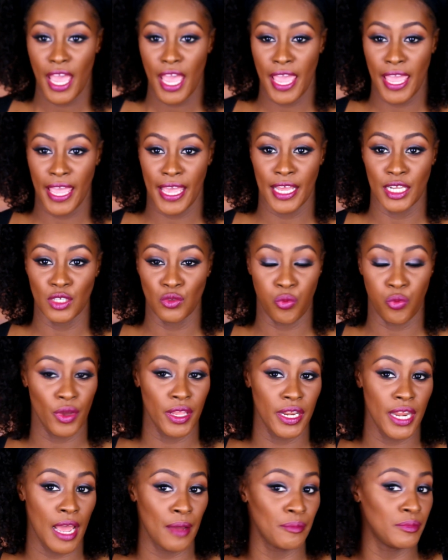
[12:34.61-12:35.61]
And
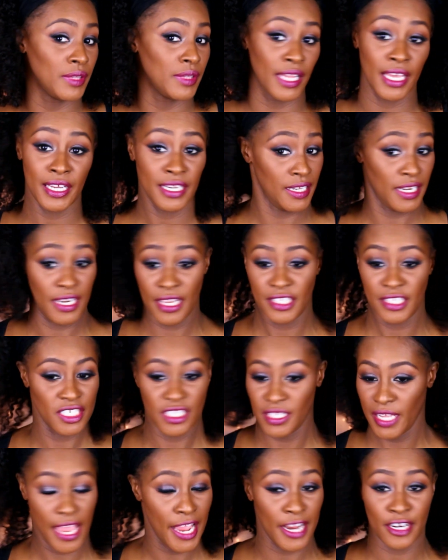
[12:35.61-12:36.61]
when I'm letting it
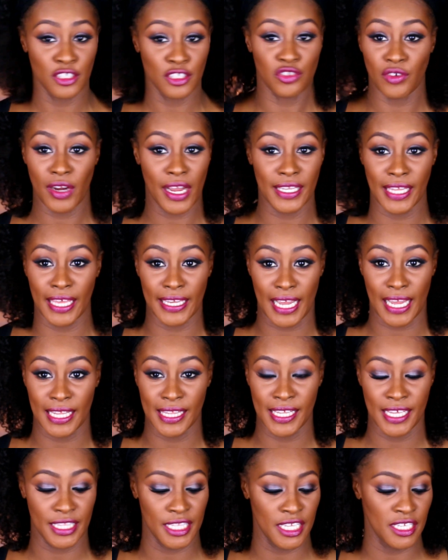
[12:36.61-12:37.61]
just air dry, like I
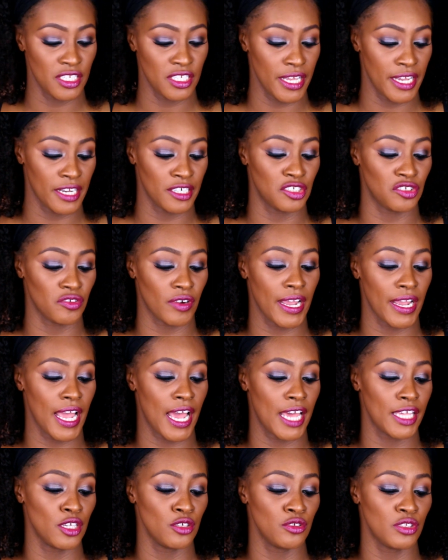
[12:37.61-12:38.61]
let this air dry,
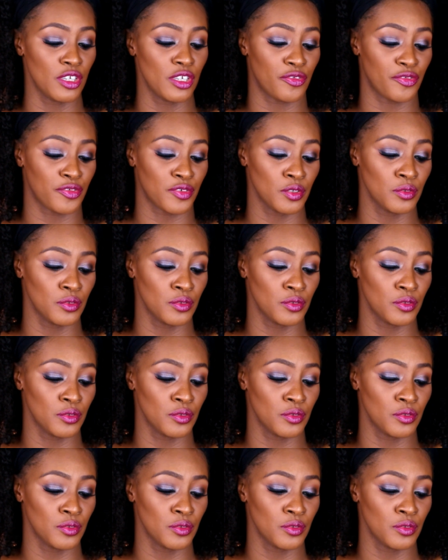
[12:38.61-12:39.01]
I use the